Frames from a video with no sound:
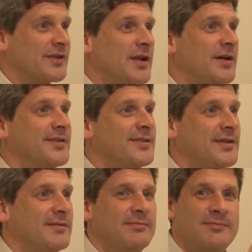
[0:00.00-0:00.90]
class
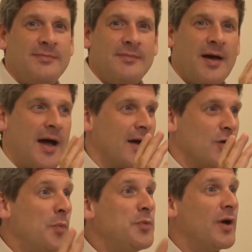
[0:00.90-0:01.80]
said, I
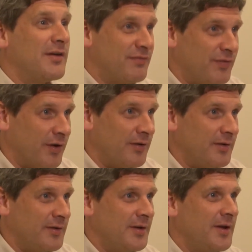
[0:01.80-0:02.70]
hope you had fun,
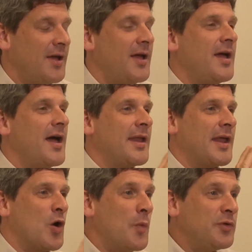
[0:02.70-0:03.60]
and I
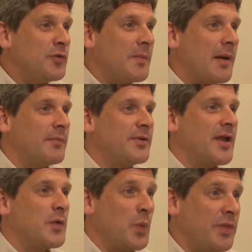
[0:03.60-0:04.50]
hope you remember
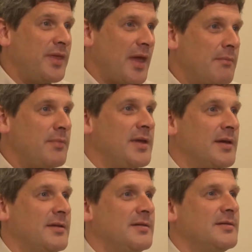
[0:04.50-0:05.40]
that with the
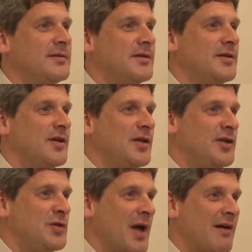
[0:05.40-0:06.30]
MBA
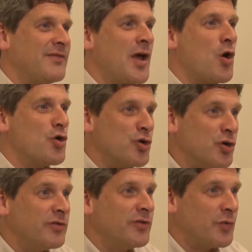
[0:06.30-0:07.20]
you have now
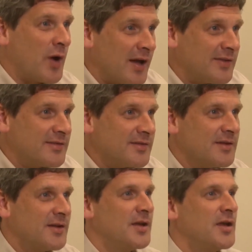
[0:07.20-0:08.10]
earned the right
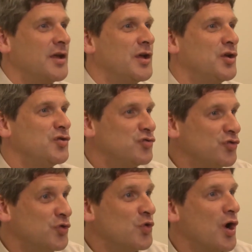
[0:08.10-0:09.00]
to
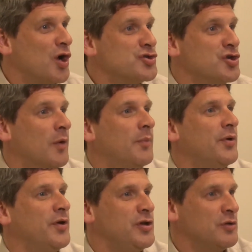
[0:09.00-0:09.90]
do a job
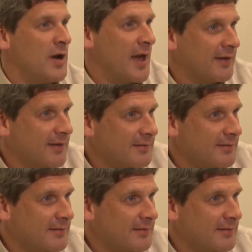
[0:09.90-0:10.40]
you like.